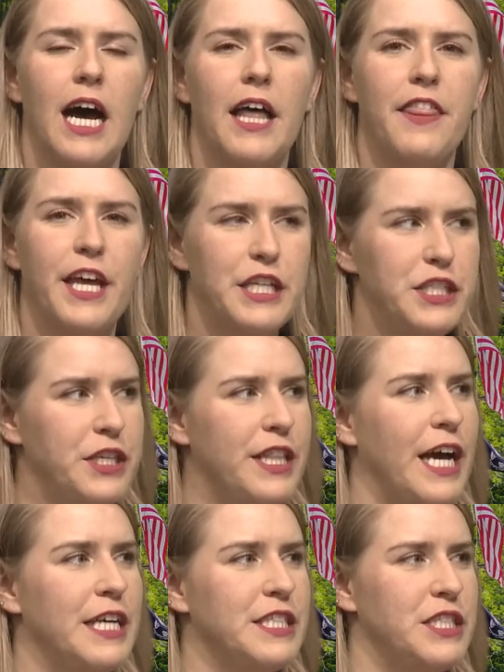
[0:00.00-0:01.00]
Then in
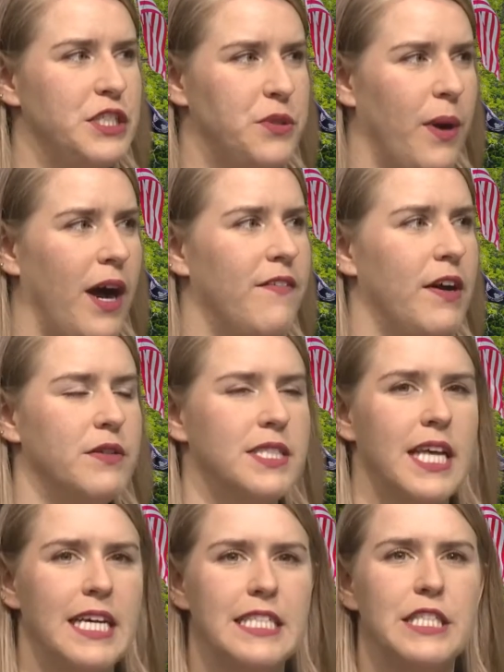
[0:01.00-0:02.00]
2012, I was
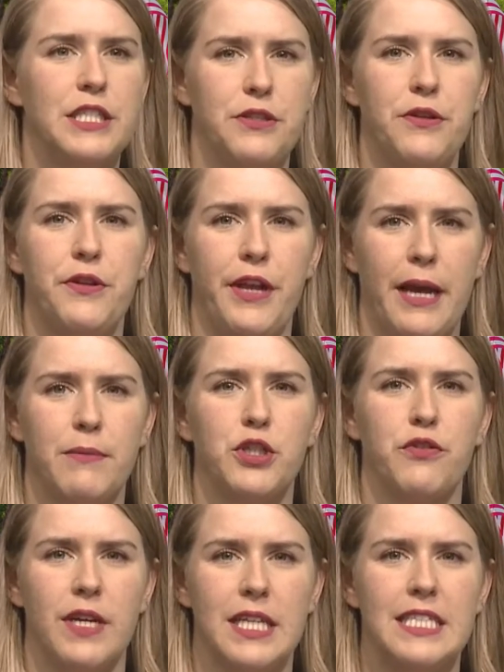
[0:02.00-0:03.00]
licensed through the New
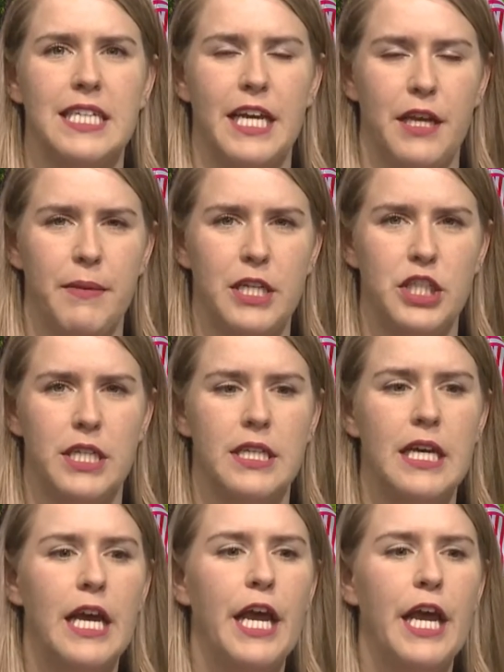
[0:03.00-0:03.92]
Hampshire Real Estate Commission.